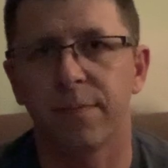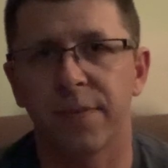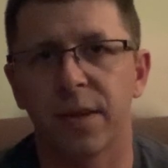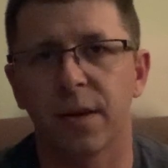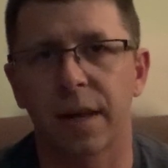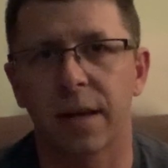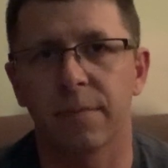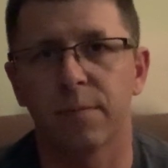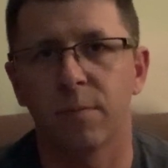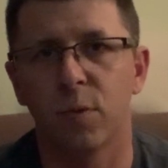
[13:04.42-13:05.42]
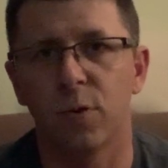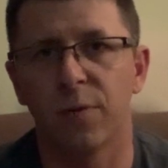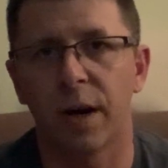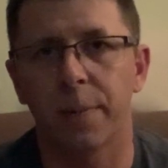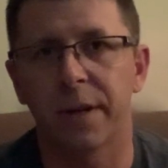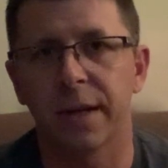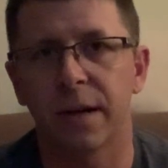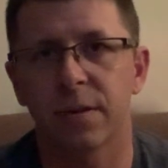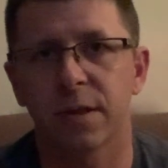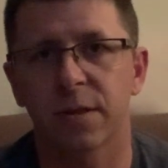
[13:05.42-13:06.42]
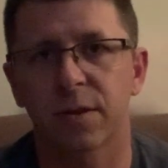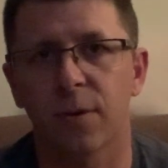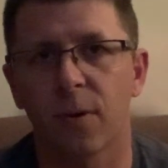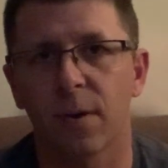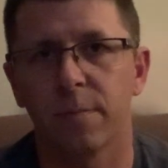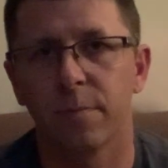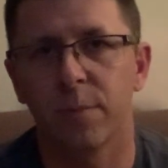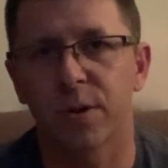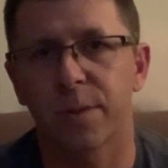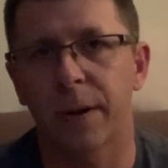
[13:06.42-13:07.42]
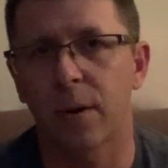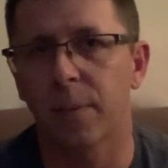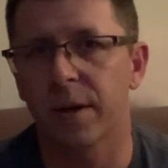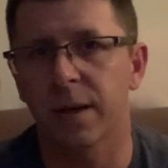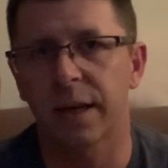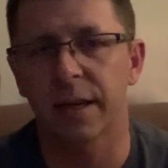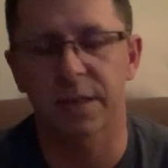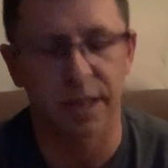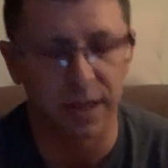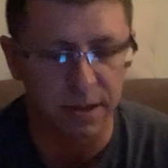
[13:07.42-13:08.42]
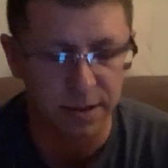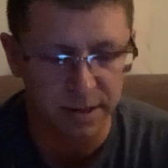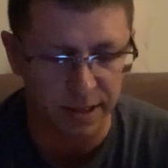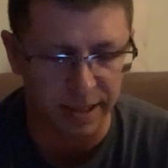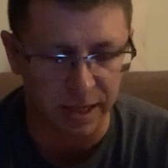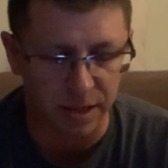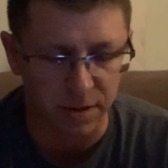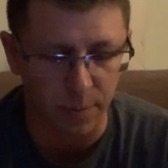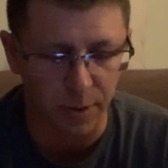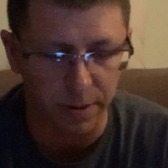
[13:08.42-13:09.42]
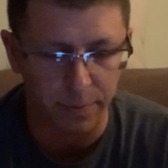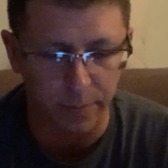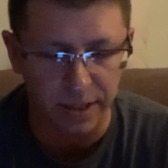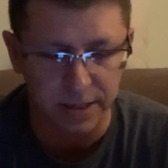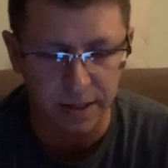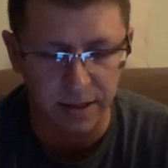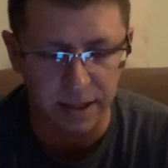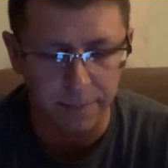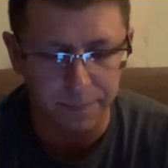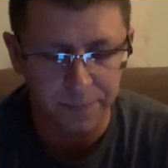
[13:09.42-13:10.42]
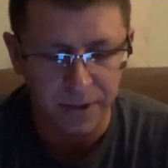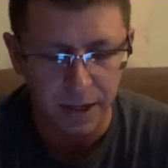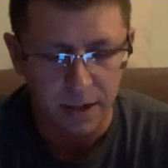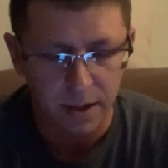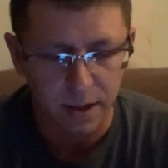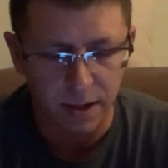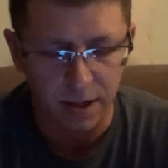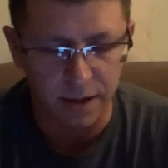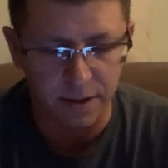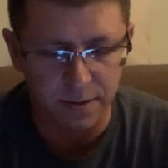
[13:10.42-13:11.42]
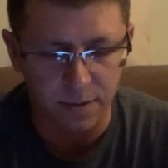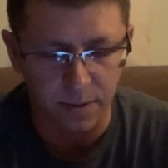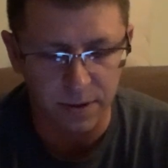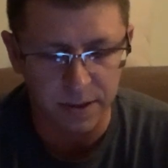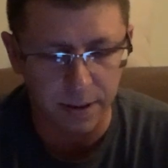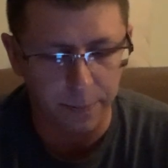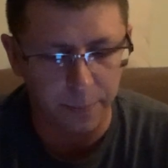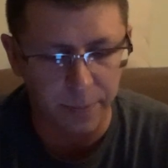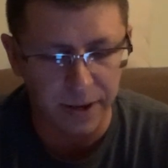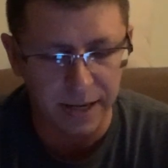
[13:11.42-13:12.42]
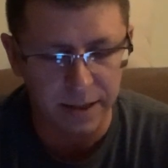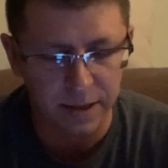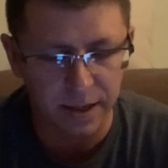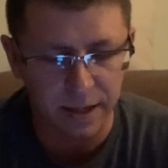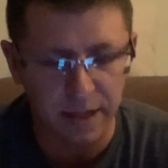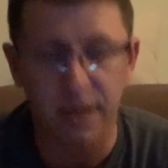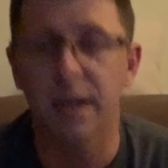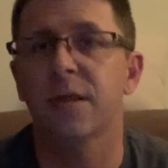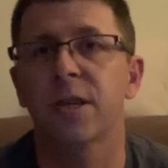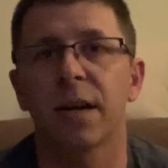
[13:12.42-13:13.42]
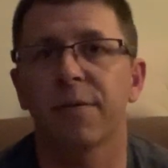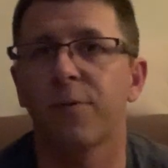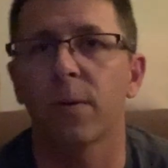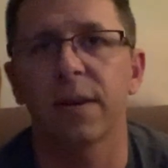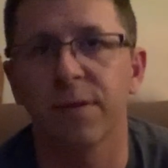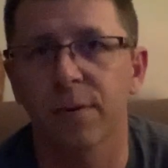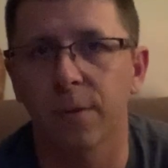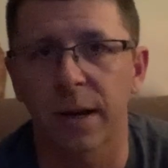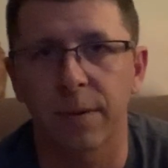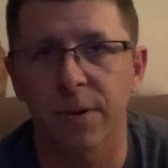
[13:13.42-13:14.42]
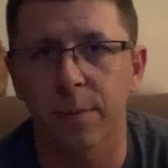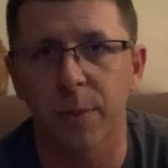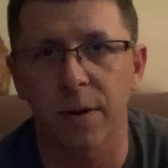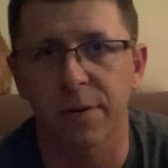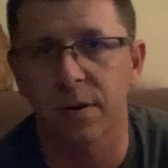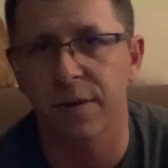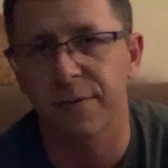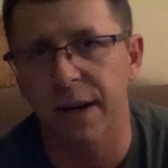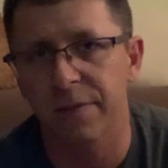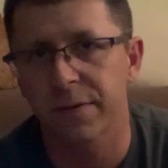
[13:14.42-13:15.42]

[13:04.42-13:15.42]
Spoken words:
You can then move up and down to the score, push the power button, it gets you in. It's like an enter button basically. This one was the back 9, and I shot a 43 with a par 35.